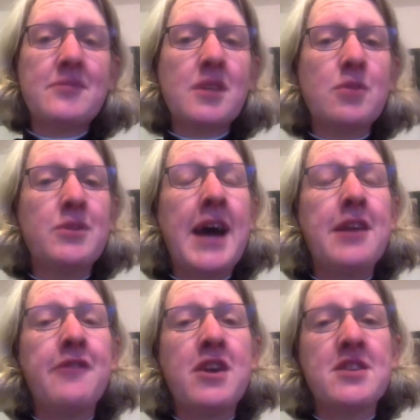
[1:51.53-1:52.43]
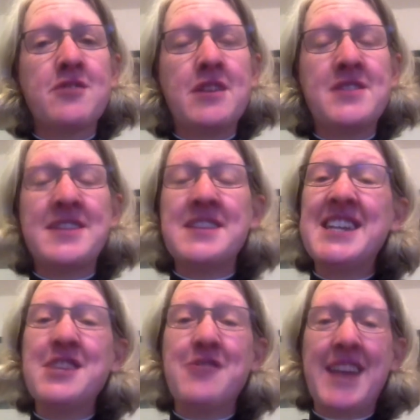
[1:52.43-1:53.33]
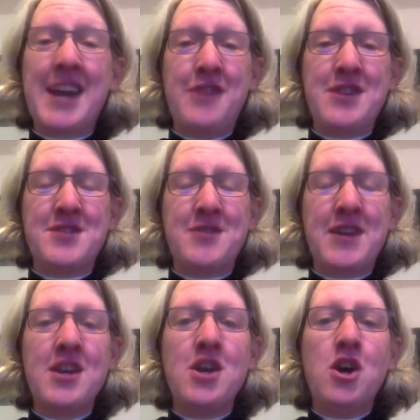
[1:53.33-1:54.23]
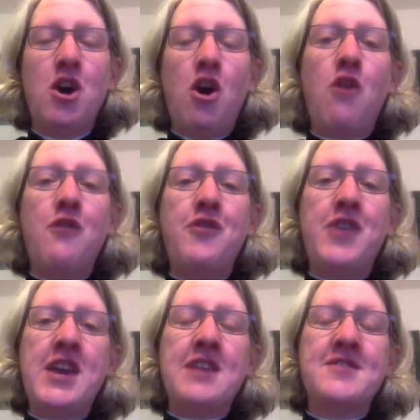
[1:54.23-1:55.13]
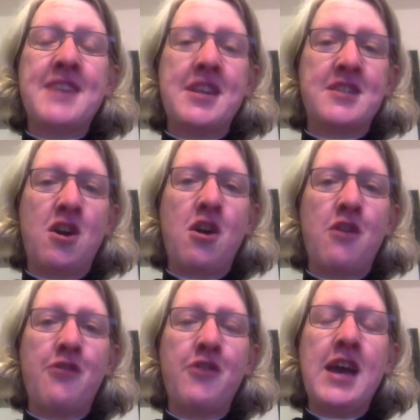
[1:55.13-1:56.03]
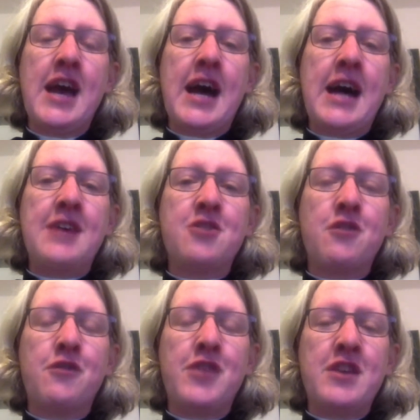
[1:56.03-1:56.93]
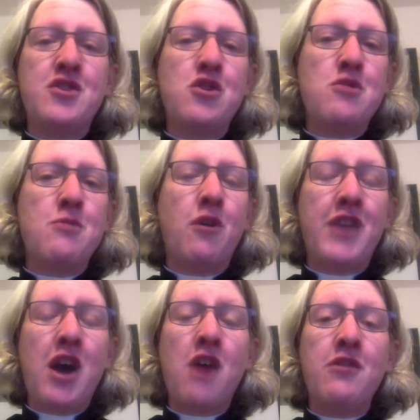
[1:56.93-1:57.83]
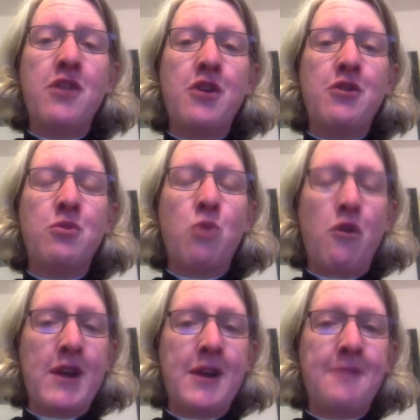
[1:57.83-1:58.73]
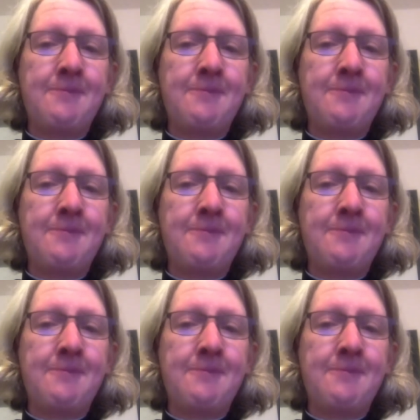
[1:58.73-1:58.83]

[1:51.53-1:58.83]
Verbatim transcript: with the anniversary, the centenary anniversary of the cenotaph and of the tomb of the unknown warrior.